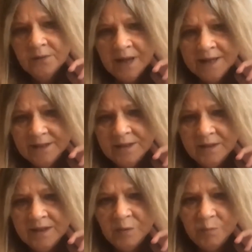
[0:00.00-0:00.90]
as it
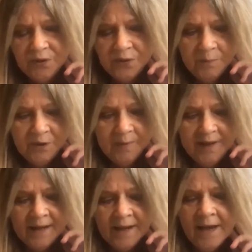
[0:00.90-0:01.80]
is presumed to
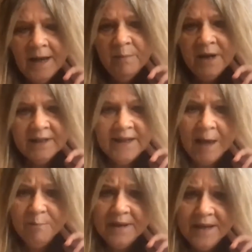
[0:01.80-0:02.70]
be, but
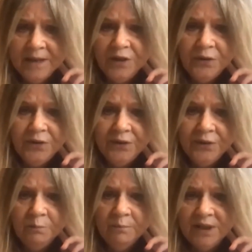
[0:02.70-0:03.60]
can be due
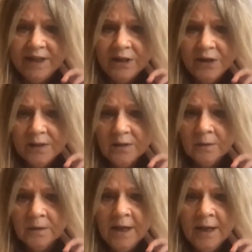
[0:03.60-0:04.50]
to
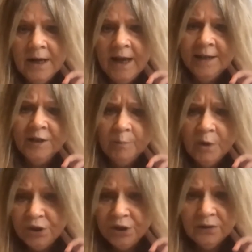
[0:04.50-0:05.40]
material and
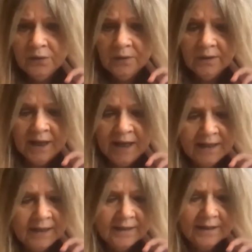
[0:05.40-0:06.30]
emotional
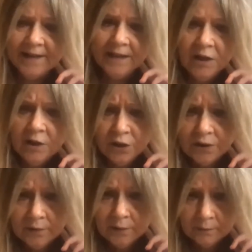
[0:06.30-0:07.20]
and
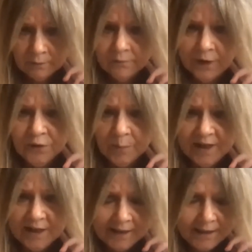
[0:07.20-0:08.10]
psychological
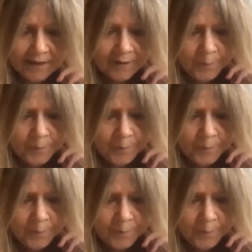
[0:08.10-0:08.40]
vulnerabilities.